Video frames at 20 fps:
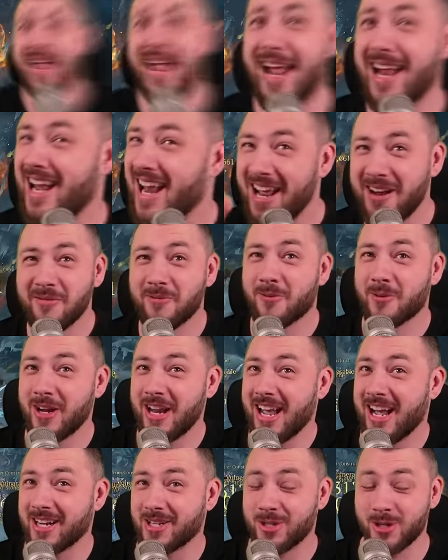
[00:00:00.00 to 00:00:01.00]
And every
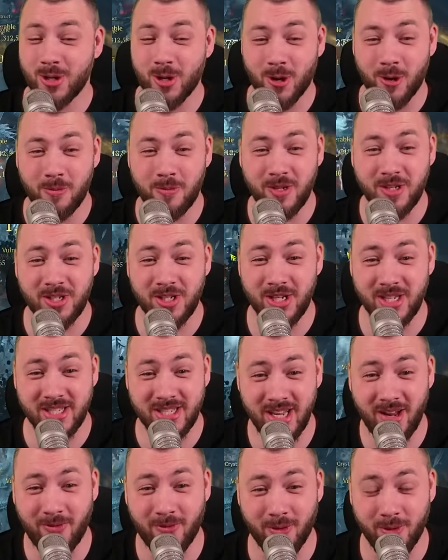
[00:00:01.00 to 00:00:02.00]
action RPG
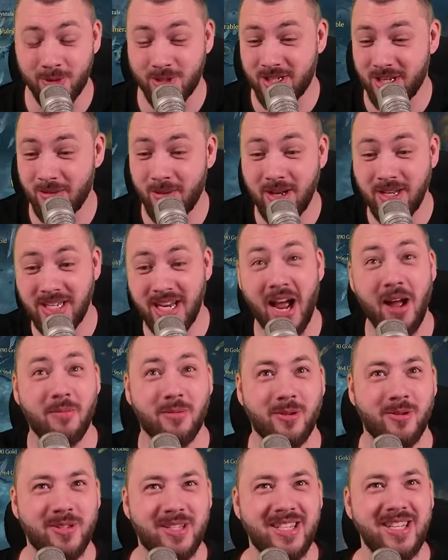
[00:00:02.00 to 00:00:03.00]
suffers. I mean,
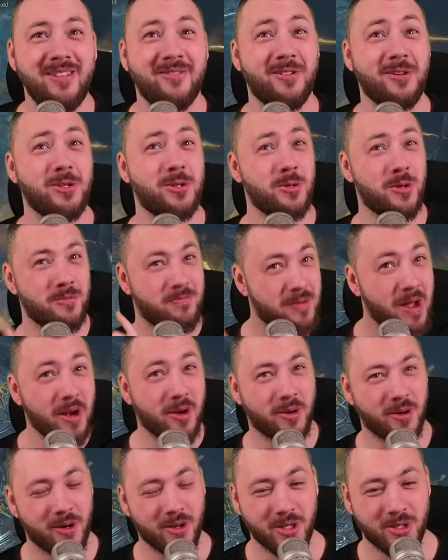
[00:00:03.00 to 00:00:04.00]
Diablo is even doing
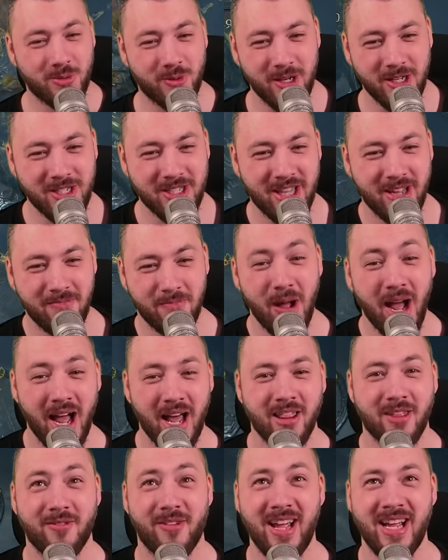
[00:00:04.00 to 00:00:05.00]
better on Twitch than
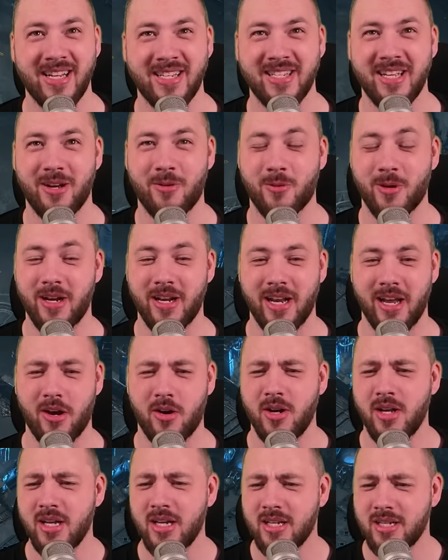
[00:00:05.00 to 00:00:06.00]
Path of Exile right now.
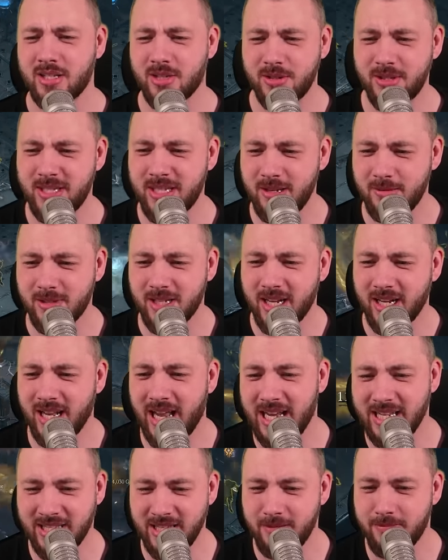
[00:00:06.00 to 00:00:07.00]
So it seems like
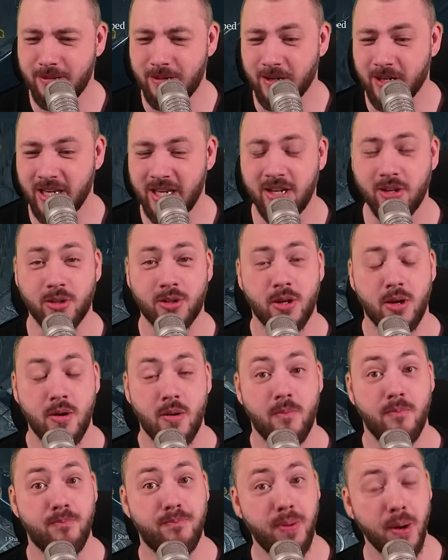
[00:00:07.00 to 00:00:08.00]
Last Epoch killed
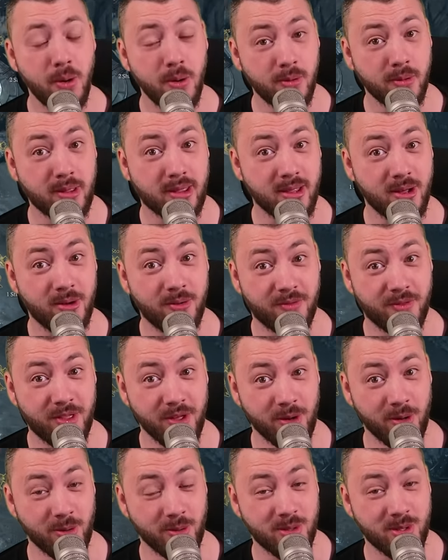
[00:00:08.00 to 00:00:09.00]
both of
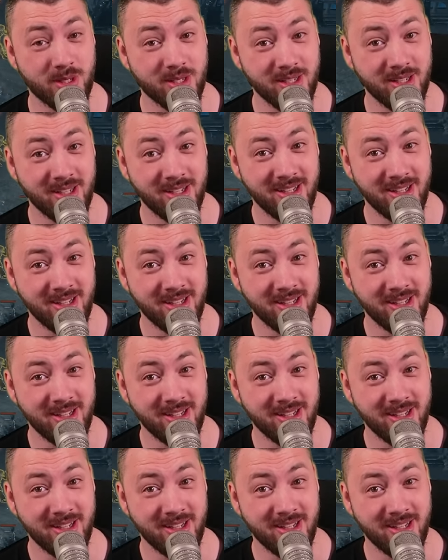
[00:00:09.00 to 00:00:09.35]
those.